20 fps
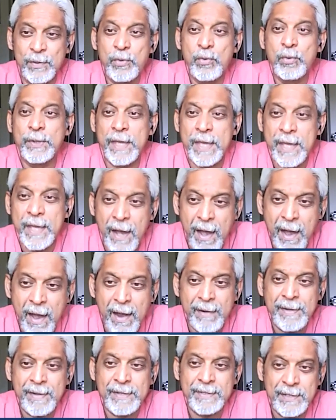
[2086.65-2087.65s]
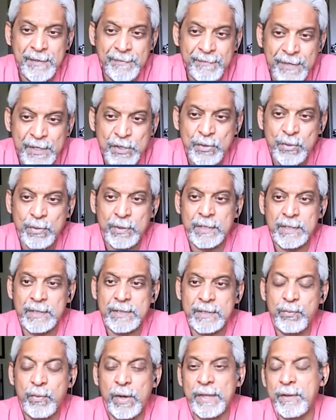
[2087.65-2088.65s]
who they are as
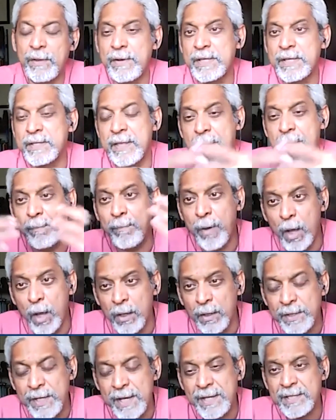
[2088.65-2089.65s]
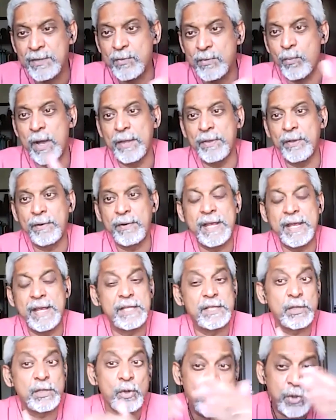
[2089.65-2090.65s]
individuals, whether it's their politics, whether
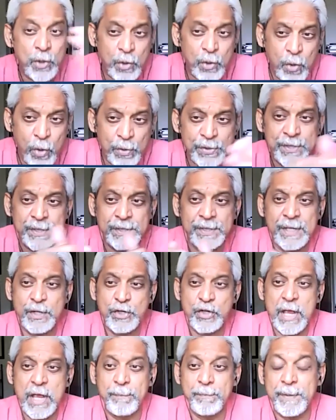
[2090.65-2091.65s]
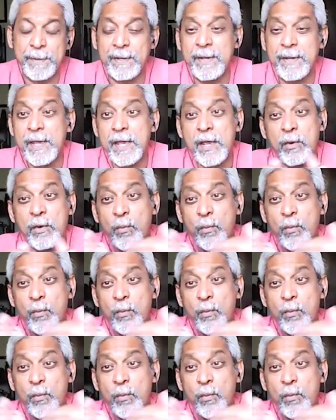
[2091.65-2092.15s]
it's social causes they champion,